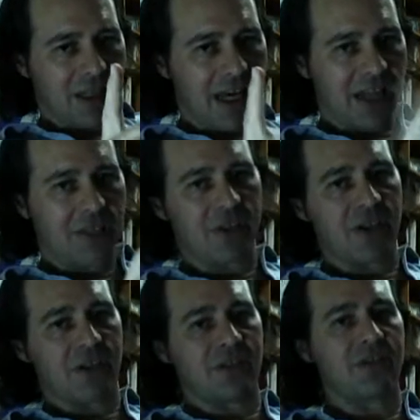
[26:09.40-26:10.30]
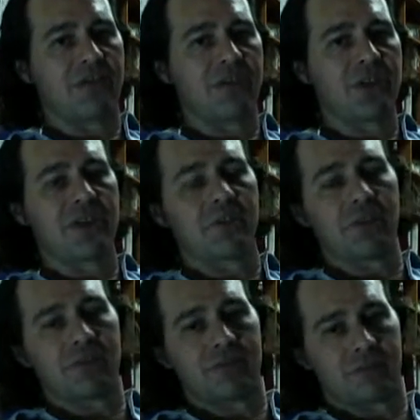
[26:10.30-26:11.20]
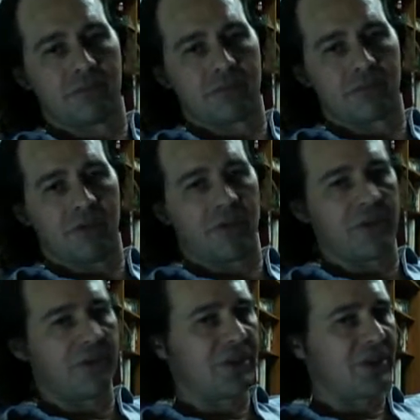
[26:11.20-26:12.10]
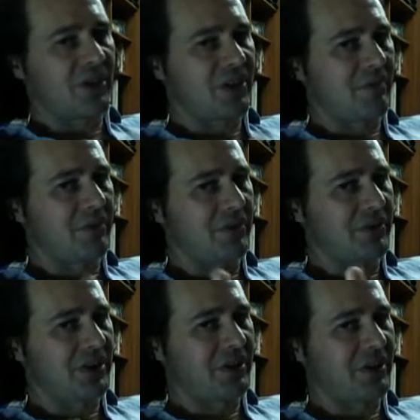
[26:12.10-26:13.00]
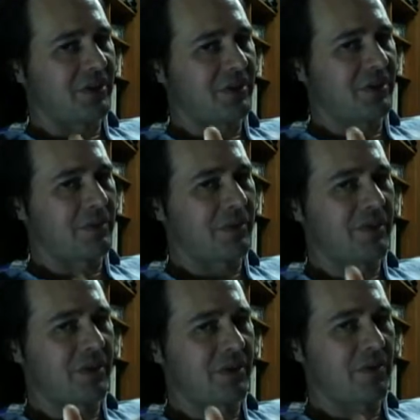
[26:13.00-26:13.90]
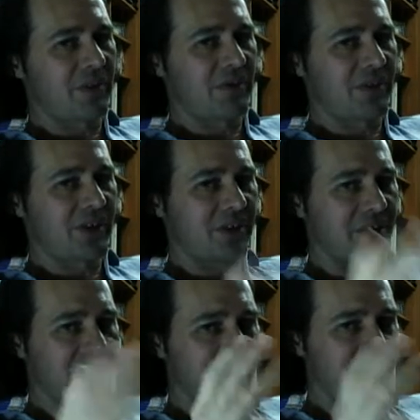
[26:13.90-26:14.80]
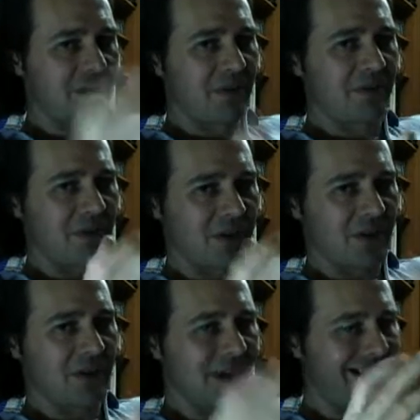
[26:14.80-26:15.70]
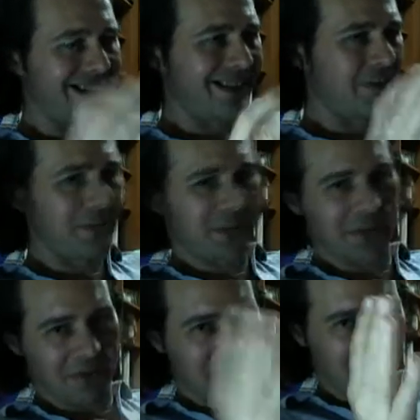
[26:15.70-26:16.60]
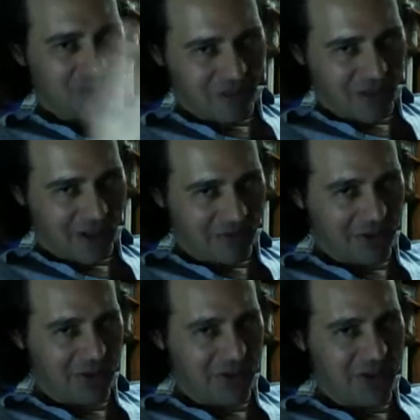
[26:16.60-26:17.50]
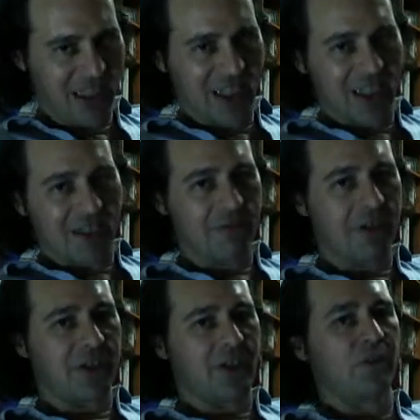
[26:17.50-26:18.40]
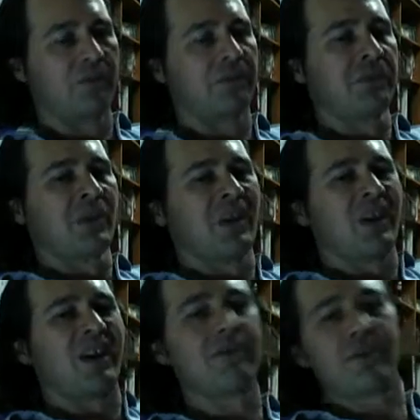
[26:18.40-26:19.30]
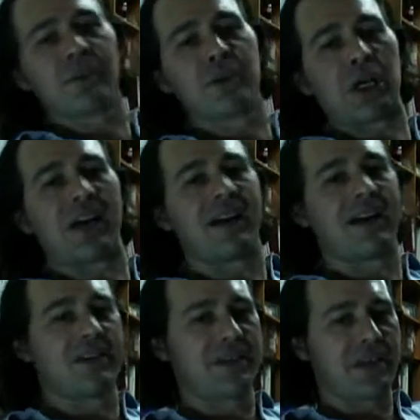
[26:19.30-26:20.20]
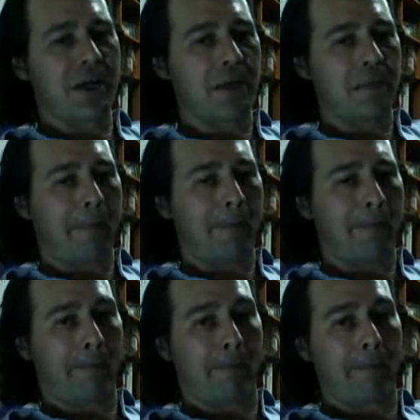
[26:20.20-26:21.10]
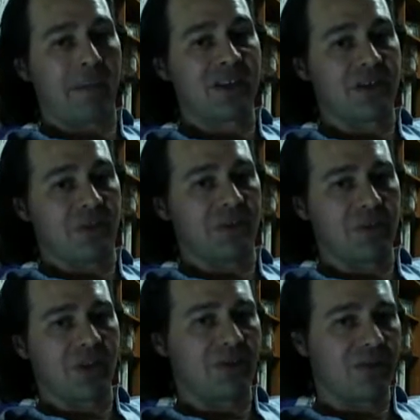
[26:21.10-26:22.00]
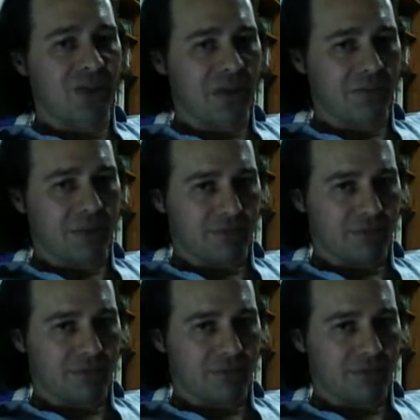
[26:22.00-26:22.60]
has begun with the simple. Whether it's the simple, the continuous, the perfect, or the perfect continuous. So far, and up until when I finish this video, everything I say is going to begin with the simple.